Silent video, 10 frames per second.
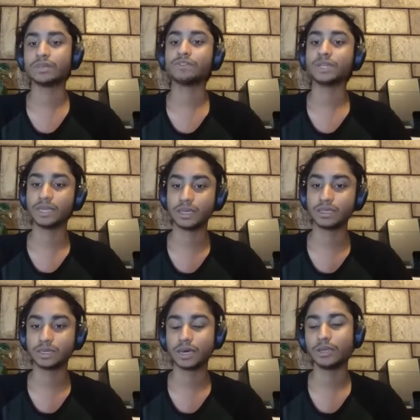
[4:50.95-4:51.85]
Every day
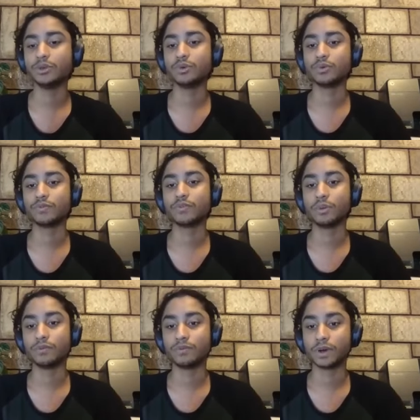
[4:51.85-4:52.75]
there's a new form
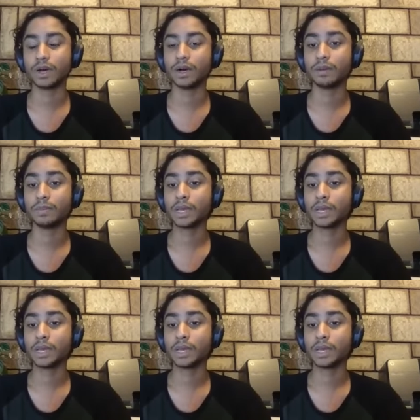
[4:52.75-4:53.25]
of uh,